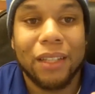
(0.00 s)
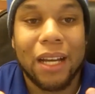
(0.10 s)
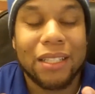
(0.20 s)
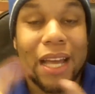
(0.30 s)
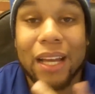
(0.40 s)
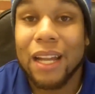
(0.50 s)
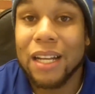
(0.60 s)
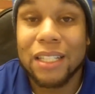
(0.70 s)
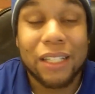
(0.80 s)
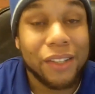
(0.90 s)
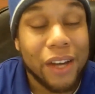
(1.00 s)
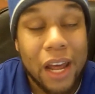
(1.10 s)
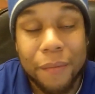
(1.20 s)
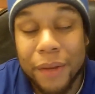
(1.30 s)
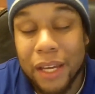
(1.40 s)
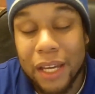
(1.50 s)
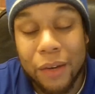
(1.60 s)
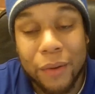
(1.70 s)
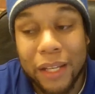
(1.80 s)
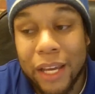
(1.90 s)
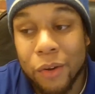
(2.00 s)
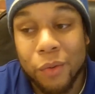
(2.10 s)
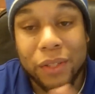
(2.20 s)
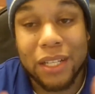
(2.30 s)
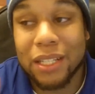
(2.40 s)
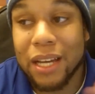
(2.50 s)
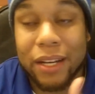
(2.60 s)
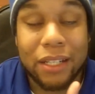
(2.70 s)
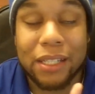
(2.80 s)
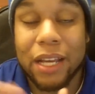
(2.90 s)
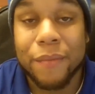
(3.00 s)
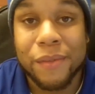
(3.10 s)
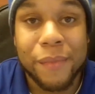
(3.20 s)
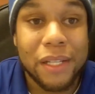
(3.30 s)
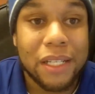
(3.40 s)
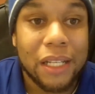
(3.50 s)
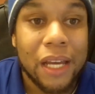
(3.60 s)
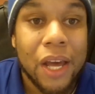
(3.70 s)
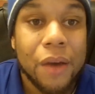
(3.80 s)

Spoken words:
Psychologically, you got to be equally yoked, which that's kind of the same as mentally.